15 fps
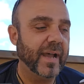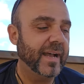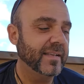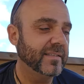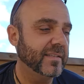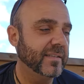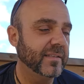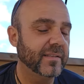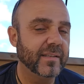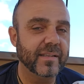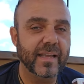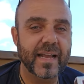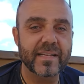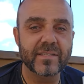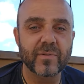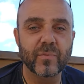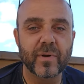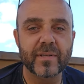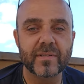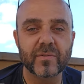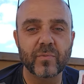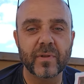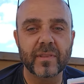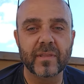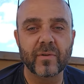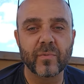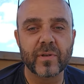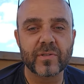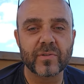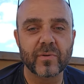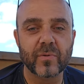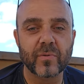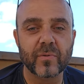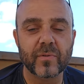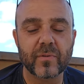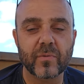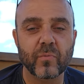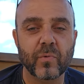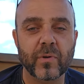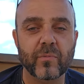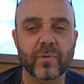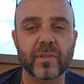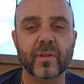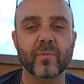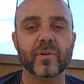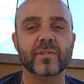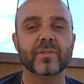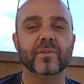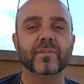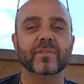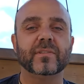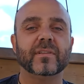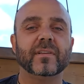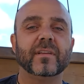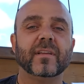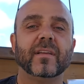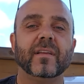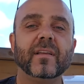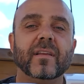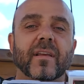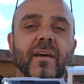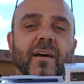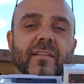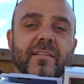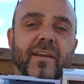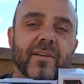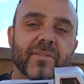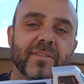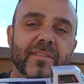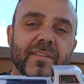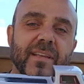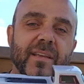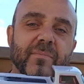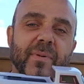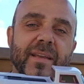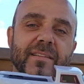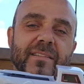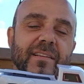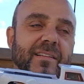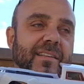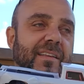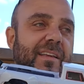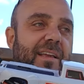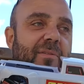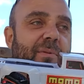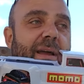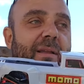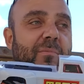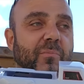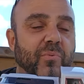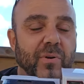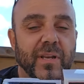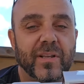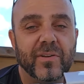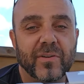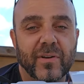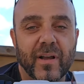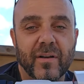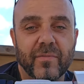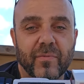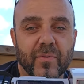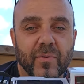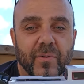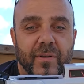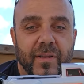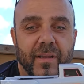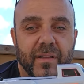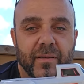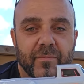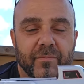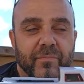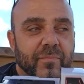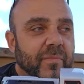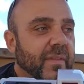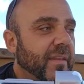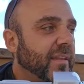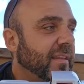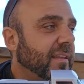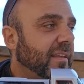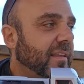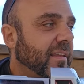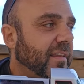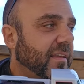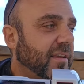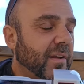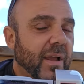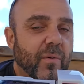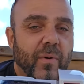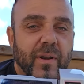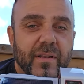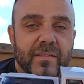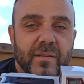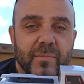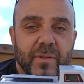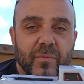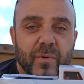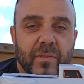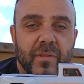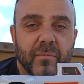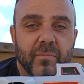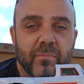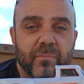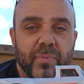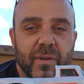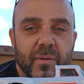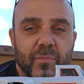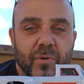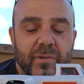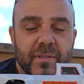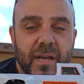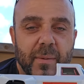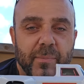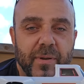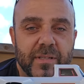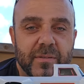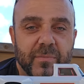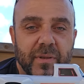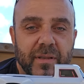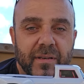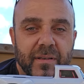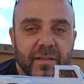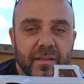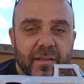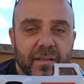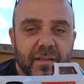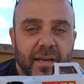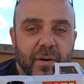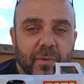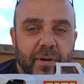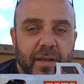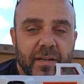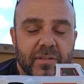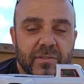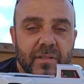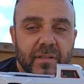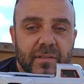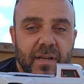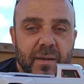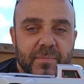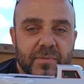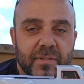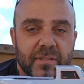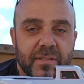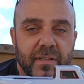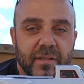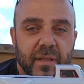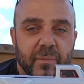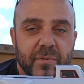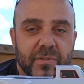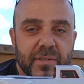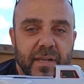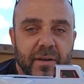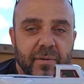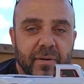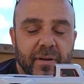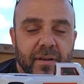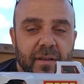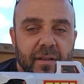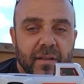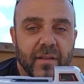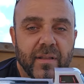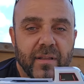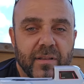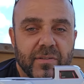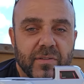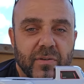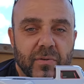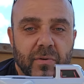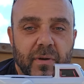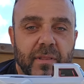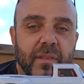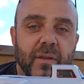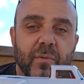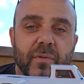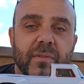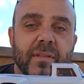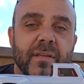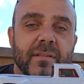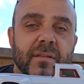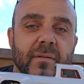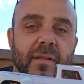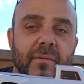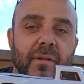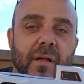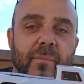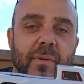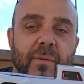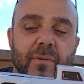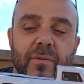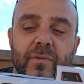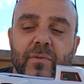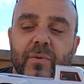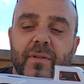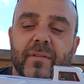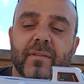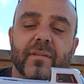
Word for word: as it as it was with the original with, with the originals uh, tires, it basically it ran pretty good off road. Um, you know, I wanted something with a bit more top end speed. I want to actually top 60 kilometers an hour. So I think with these I'll, I'll be able to do it.